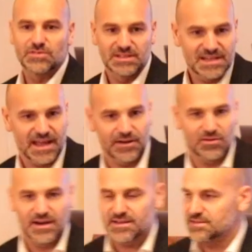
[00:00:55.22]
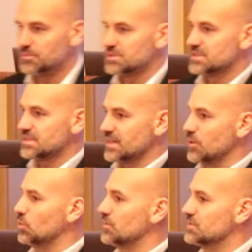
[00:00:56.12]
of the day, right? It
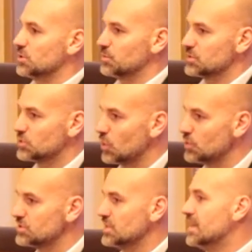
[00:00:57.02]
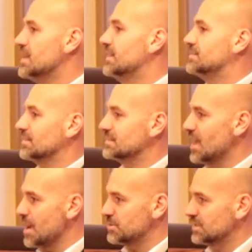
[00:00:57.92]
suddenly all of this open source, that
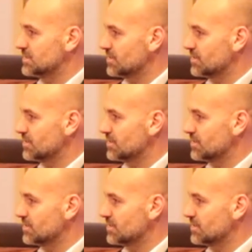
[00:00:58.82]
time is